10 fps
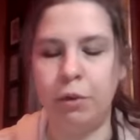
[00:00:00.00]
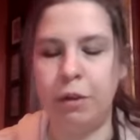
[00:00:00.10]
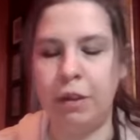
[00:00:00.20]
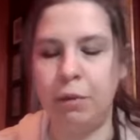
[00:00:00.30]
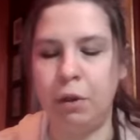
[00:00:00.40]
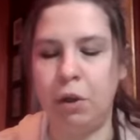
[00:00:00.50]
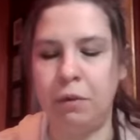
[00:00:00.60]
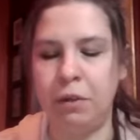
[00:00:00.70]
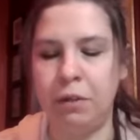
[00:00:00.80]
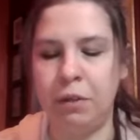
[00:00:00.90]
I think we
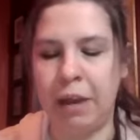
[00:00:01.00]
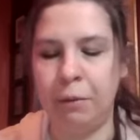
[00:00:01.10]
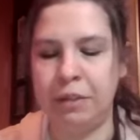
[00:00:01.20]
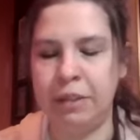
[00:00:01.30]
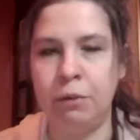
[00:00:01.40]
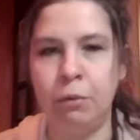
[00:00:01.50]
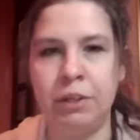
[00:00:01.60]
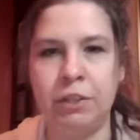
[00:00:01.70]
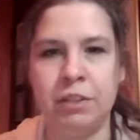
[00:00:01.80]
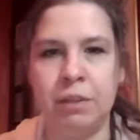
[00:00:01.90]
often do that. We say a
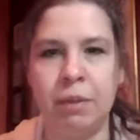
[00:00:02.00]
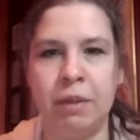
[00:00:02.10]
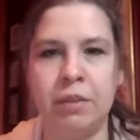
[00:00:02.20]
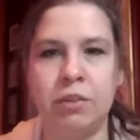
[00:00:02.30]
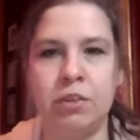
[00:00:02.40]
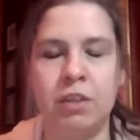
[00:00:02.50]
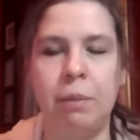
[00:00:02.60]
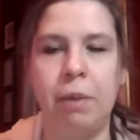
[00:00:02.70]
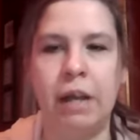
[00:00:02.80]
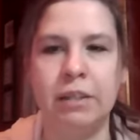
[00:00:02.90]
wish is something that's just
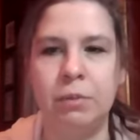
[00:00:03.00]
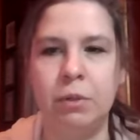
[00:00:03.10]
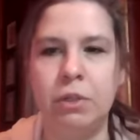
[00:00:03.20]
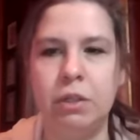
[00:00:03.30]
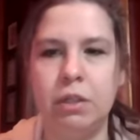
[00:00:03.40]
not possible.